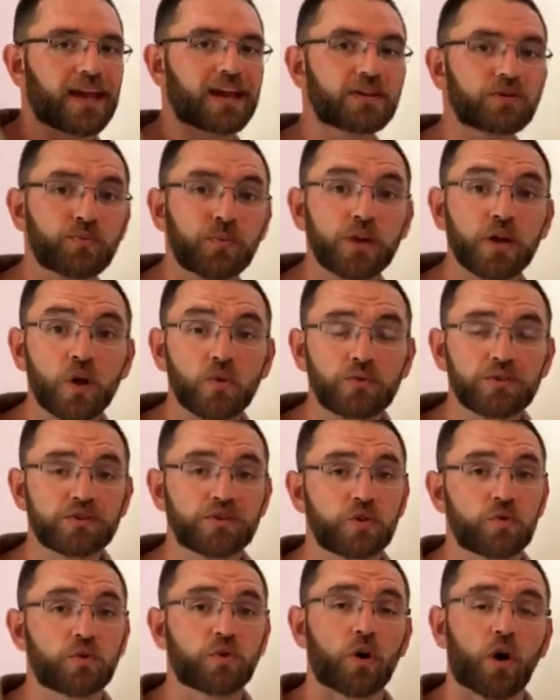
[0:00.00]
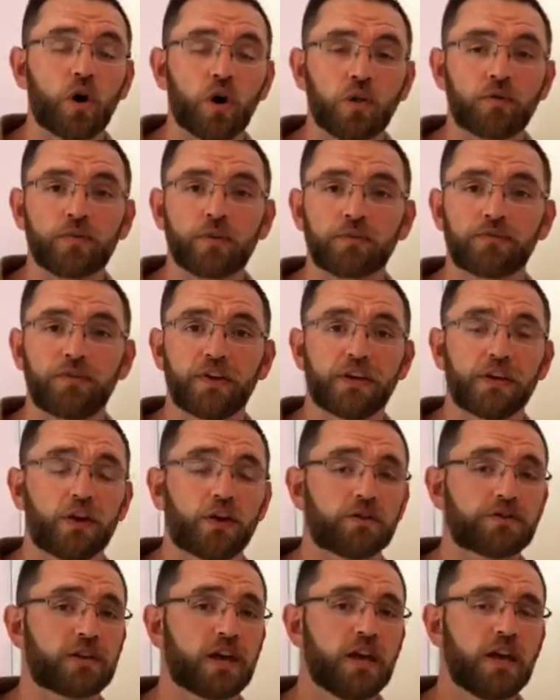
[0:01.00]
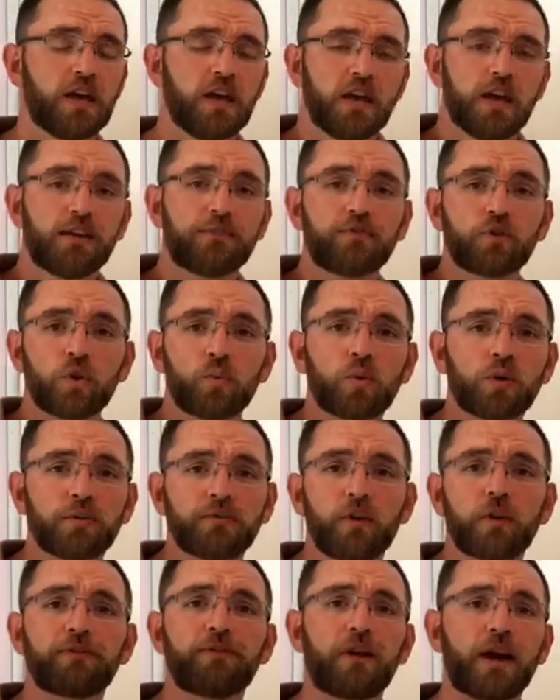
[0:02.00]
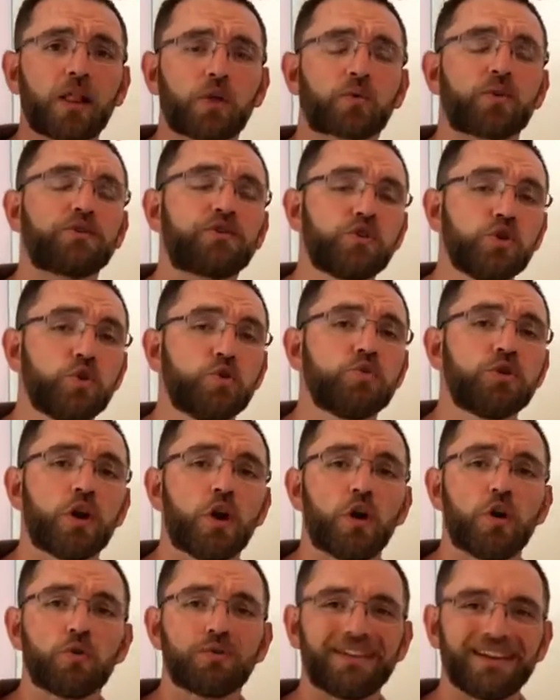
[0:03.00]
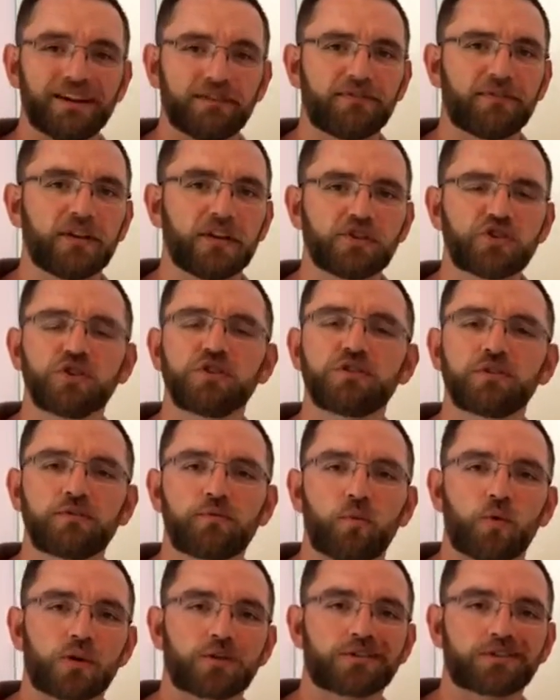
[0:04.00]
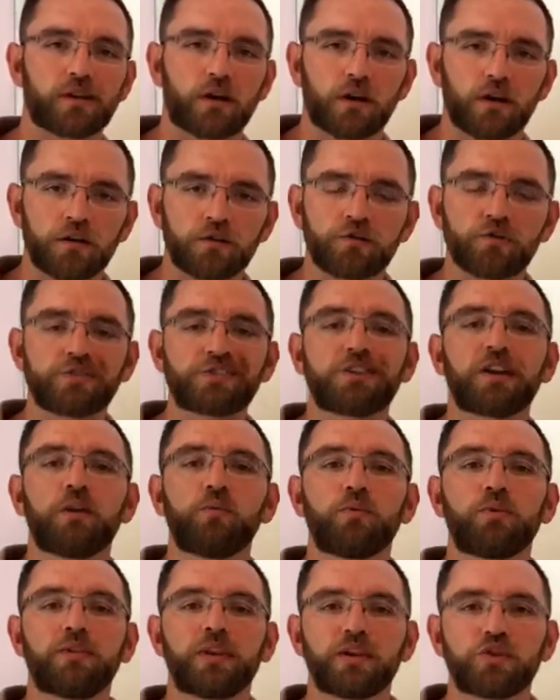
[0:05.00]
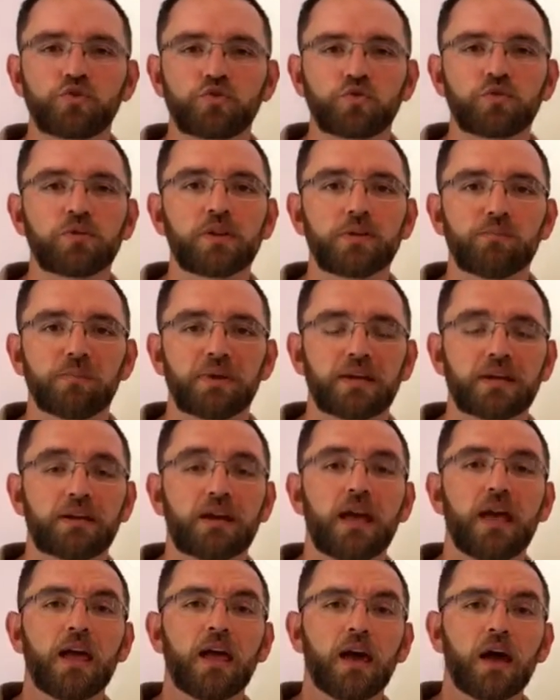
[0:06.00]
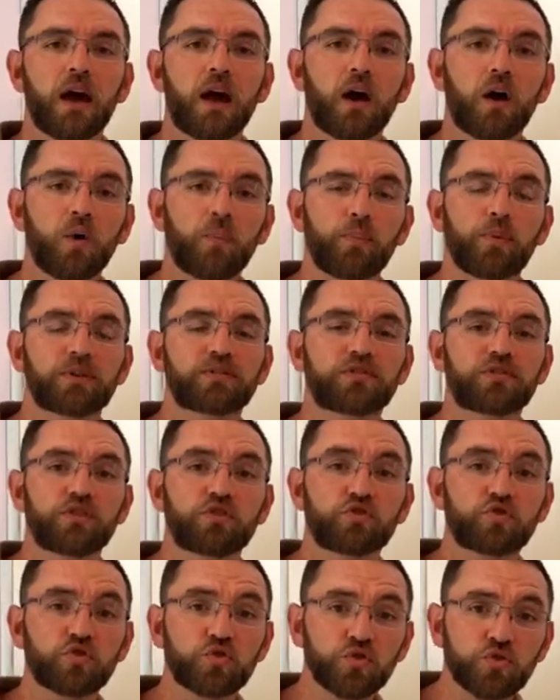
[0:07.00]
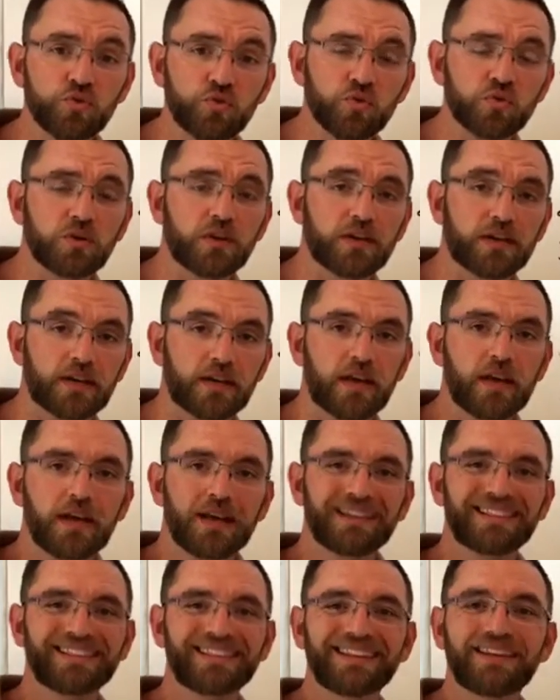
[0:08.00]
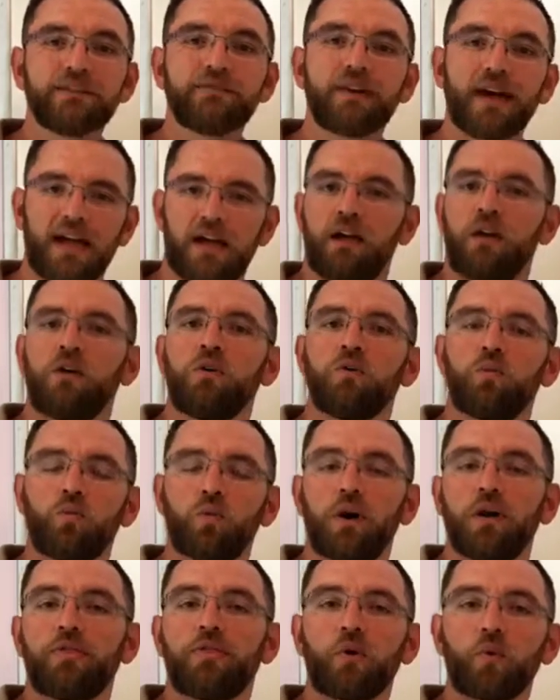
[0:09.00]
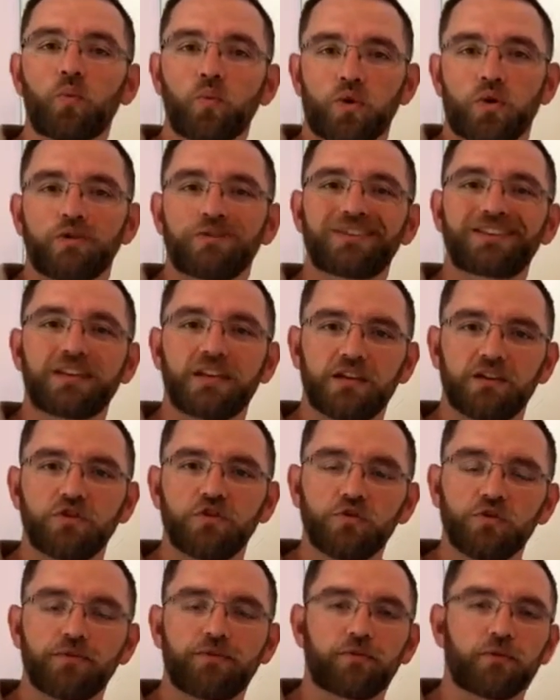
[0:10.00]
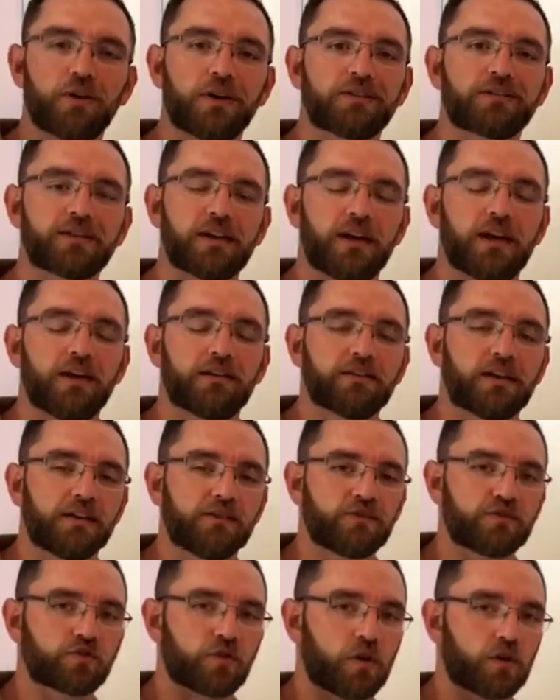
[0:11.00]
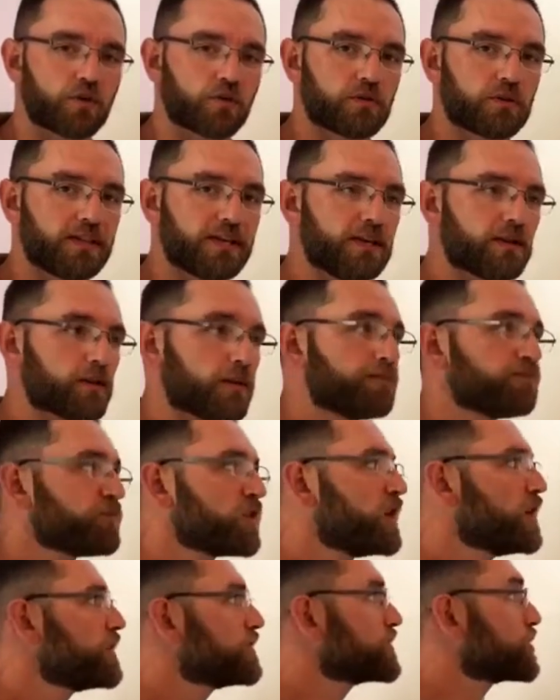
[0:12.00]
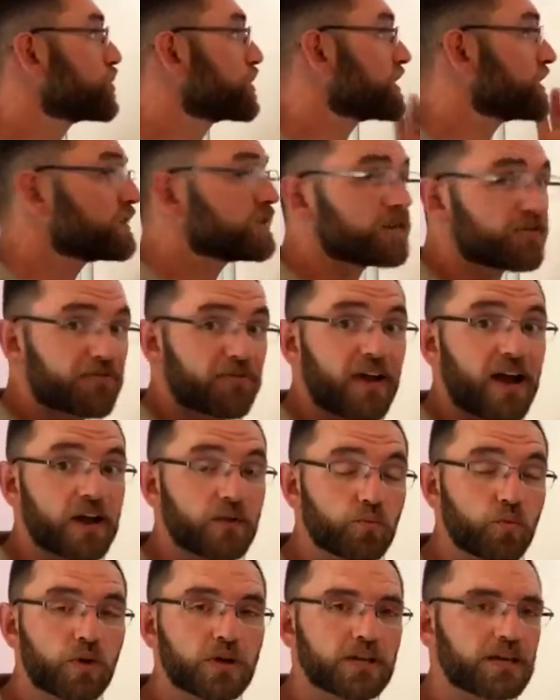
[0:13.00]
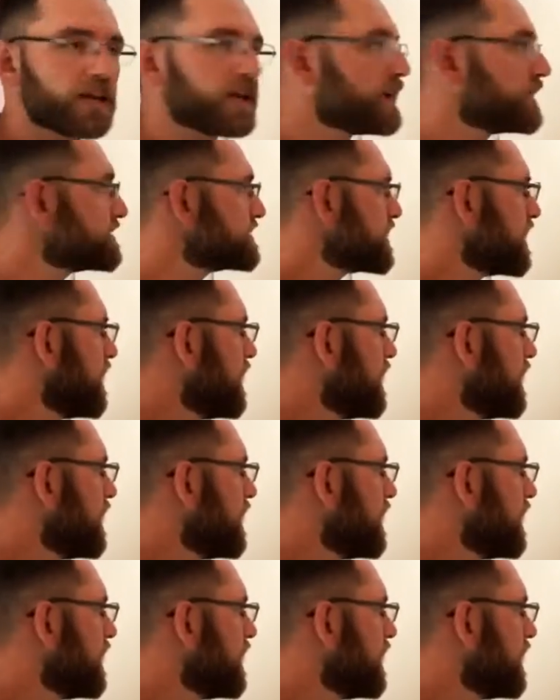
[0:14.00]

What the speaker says: As we always do in all of our videos, if you're one of our followers, you know definitions of words to understand what they truly mean, help us to truly live out what the words can do for us as a stronger leader. So we're going to define what it is,